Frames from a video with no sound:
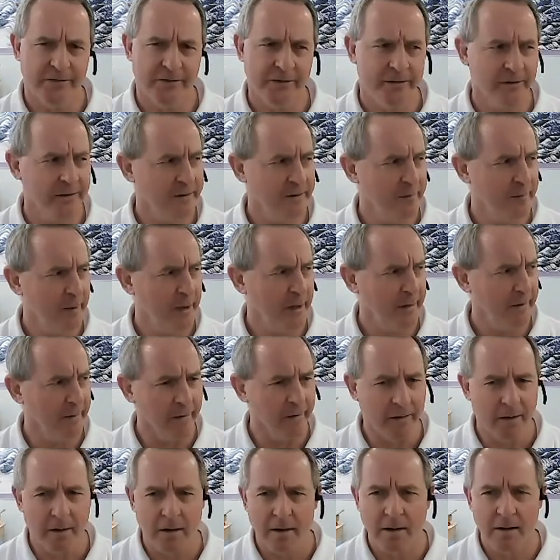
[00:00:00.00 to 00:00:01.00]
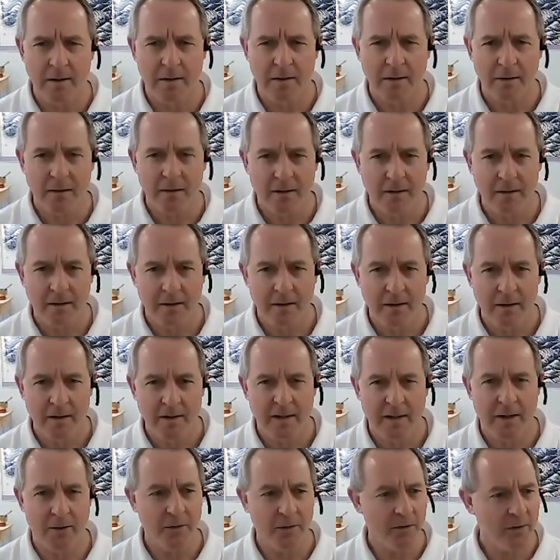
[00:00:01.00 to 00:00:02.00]
to feel a little better.
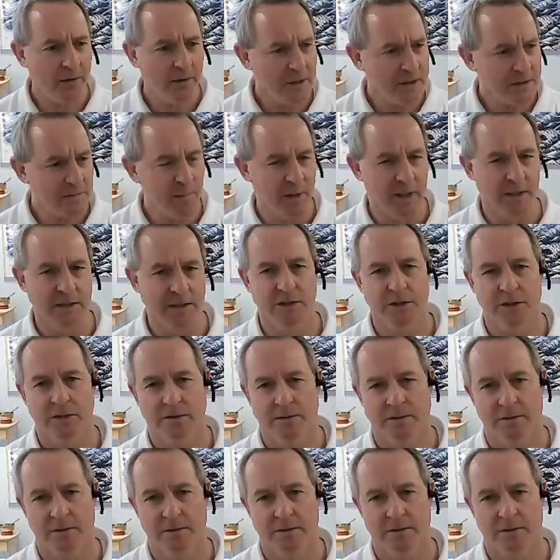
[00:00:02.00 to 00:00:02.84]
They don't hurt as much.